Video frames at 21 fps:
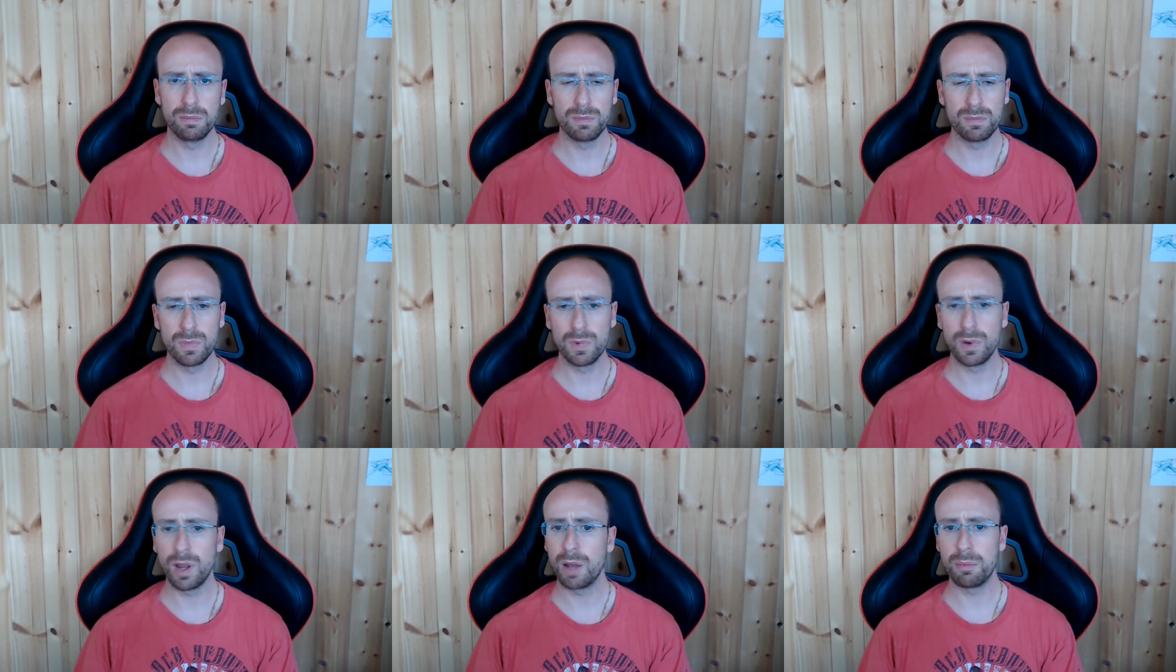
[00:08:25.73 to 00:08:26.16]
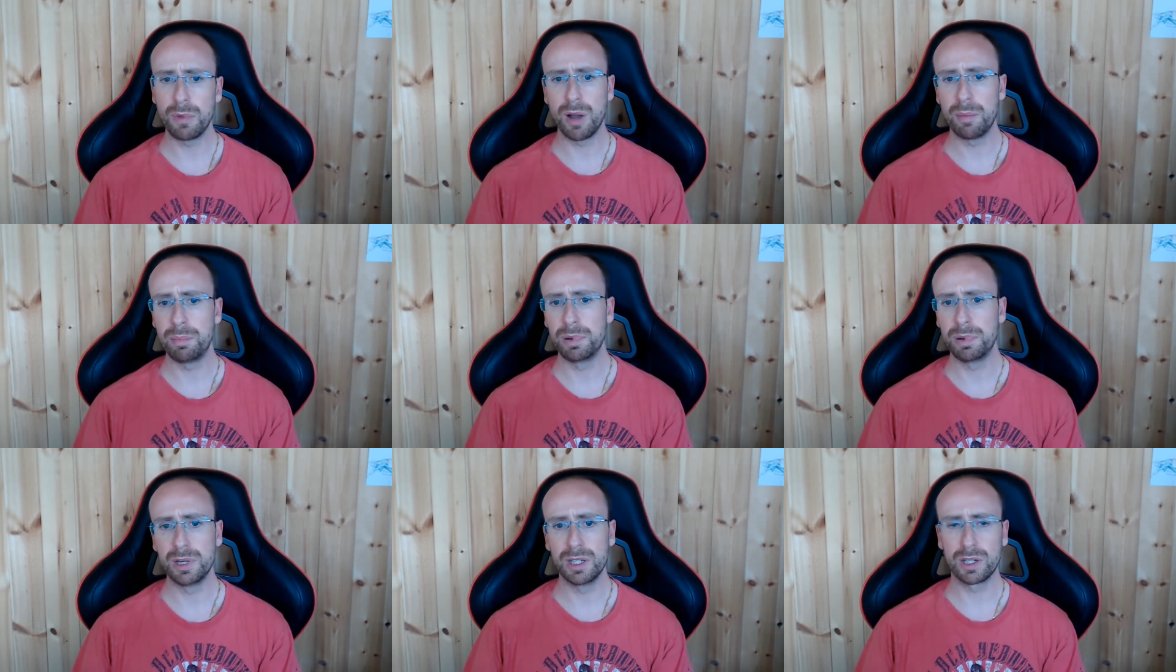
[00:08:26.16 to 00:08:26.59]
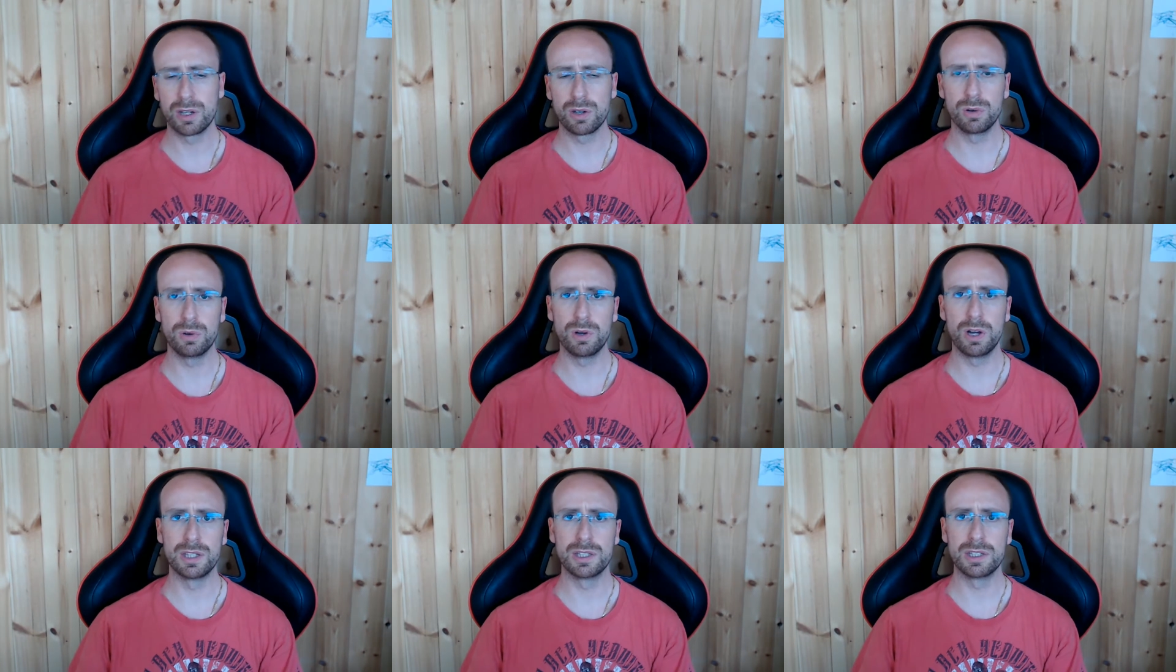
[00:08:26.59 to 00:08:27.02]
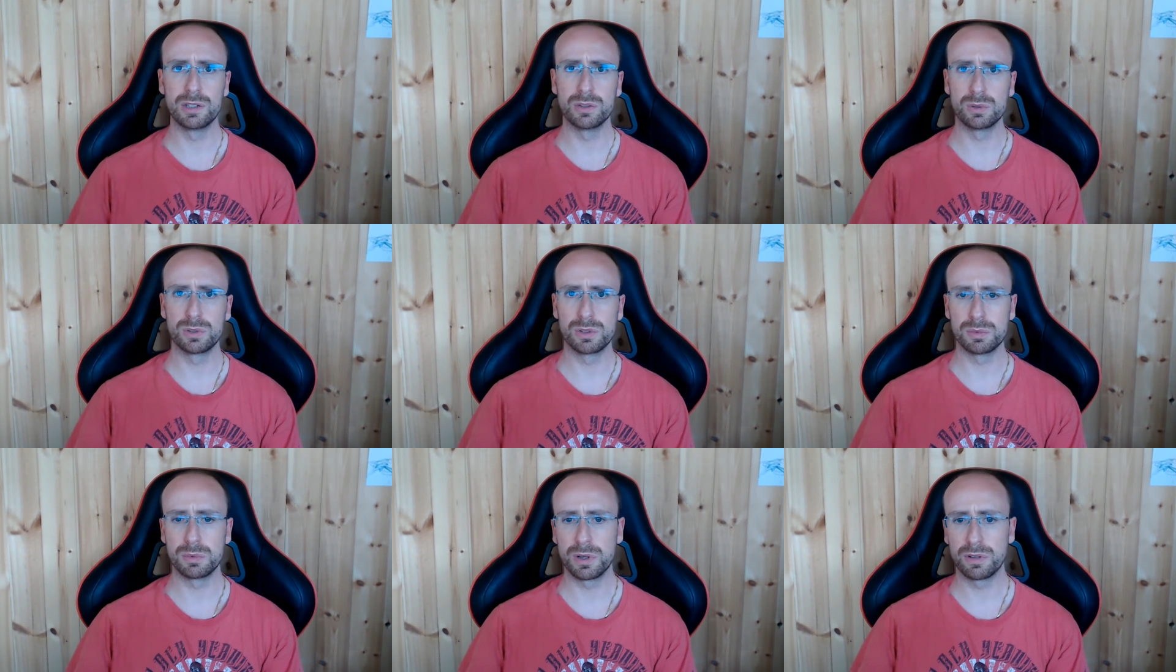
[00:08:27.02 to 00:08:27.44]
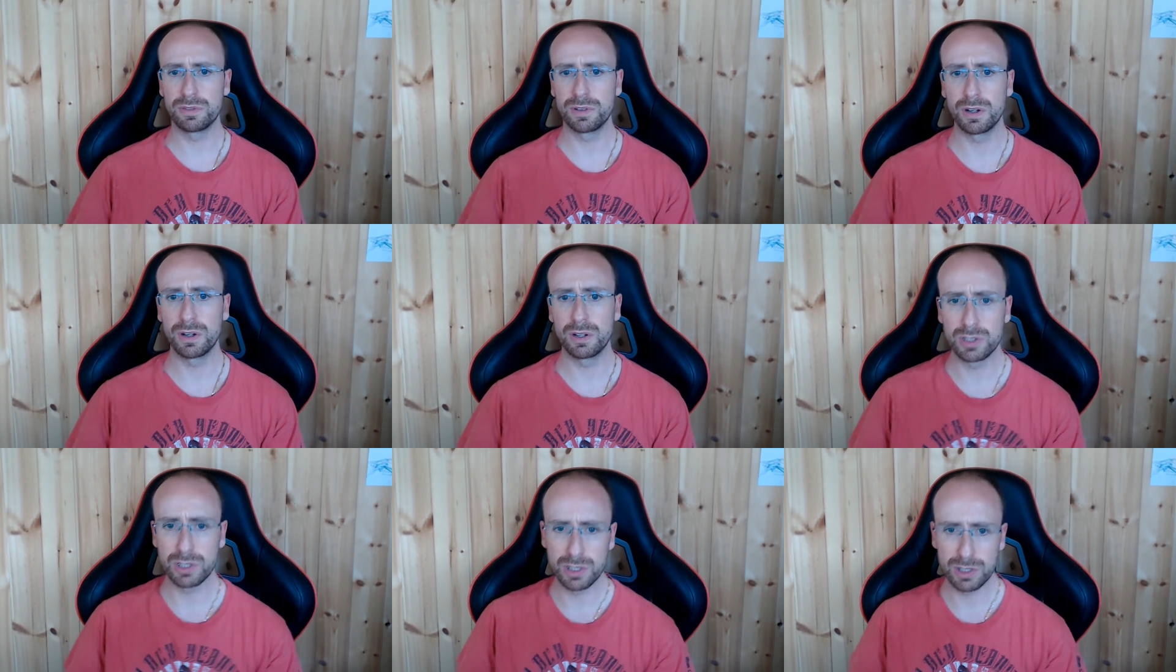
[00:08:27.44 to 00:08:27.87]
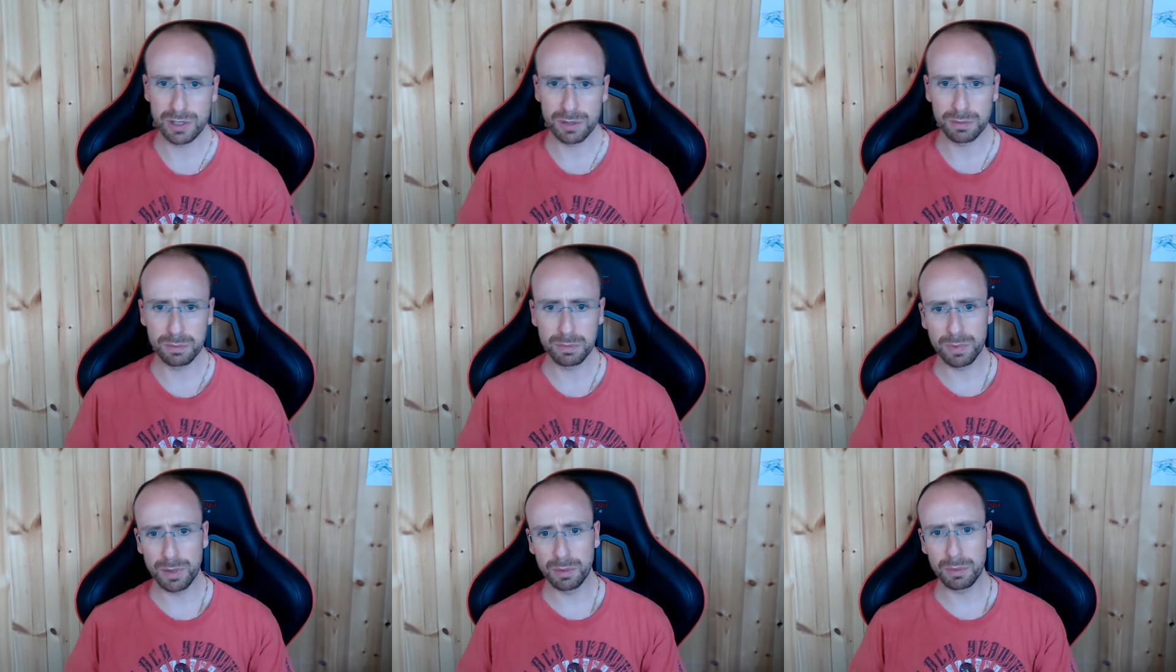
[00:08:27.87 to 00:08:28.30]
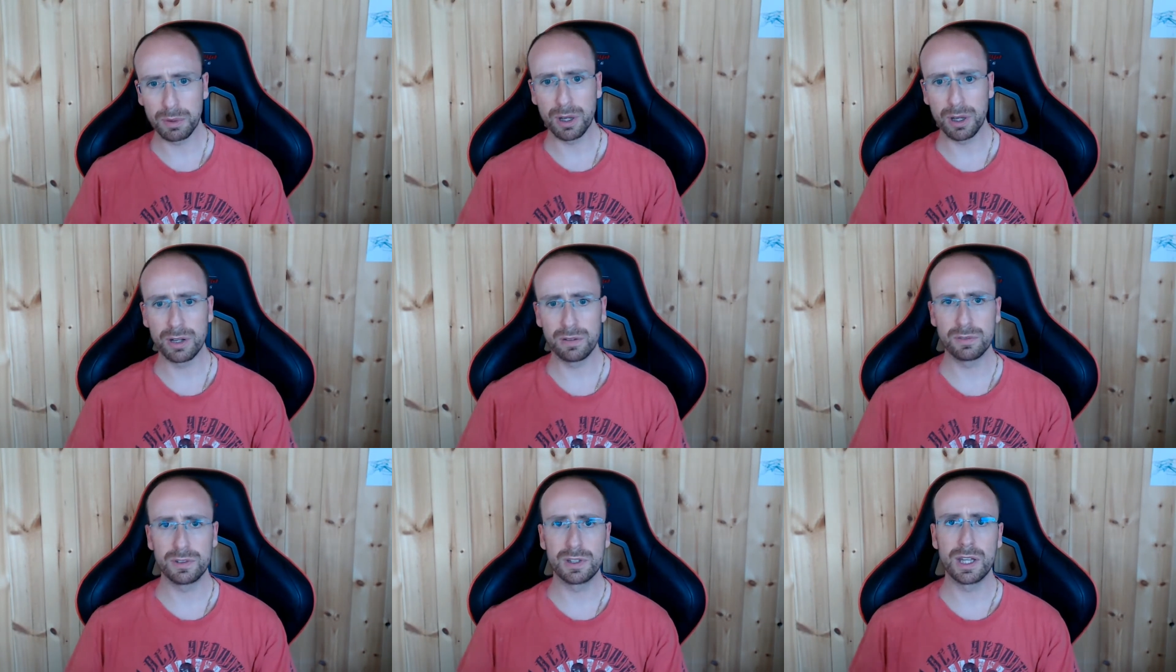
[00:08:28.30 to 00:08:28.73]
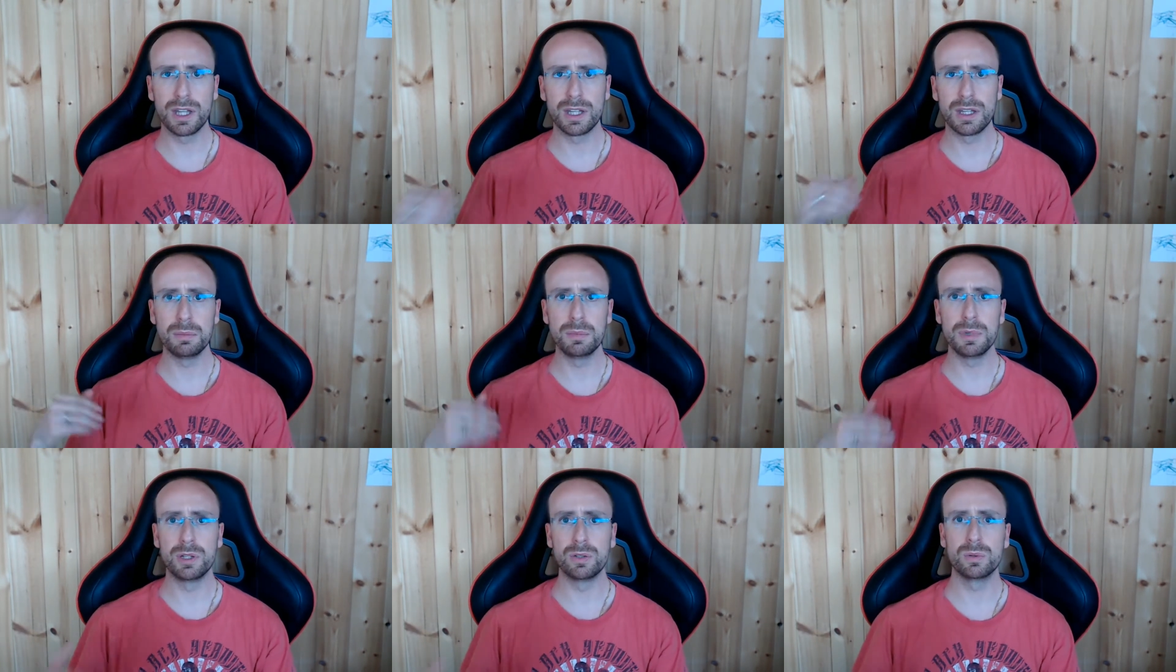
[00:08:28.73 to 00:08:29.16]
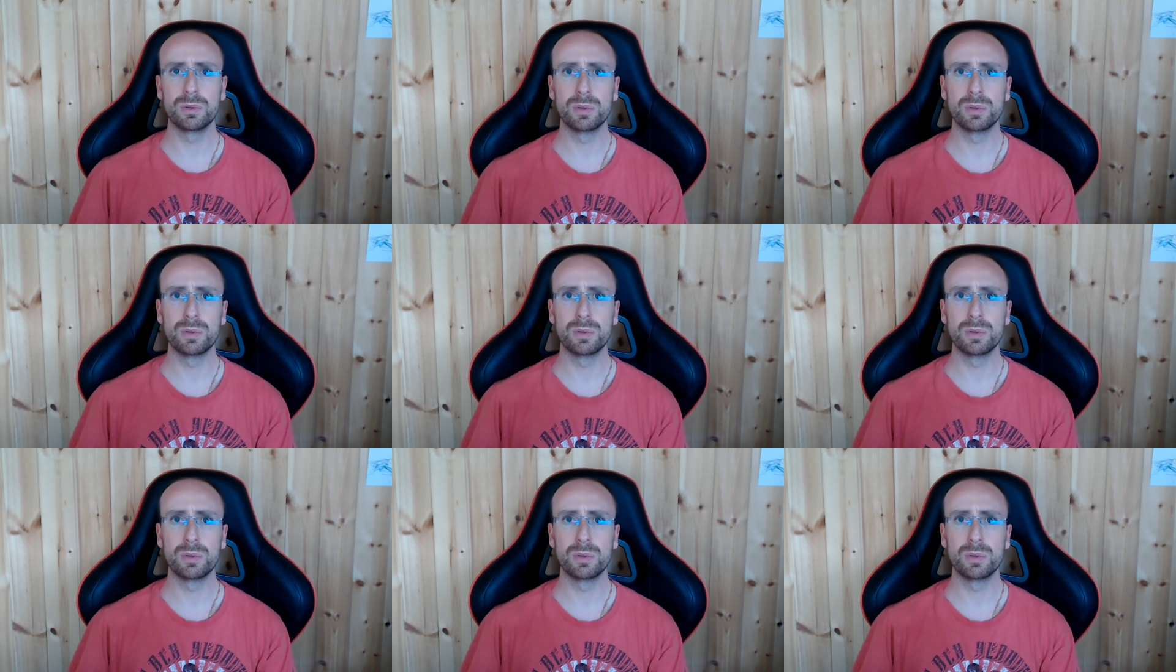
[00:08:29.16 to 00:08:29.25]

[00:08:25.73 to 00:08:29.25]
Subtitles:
like my political ideals and my focuses. I'm kind of down the middle.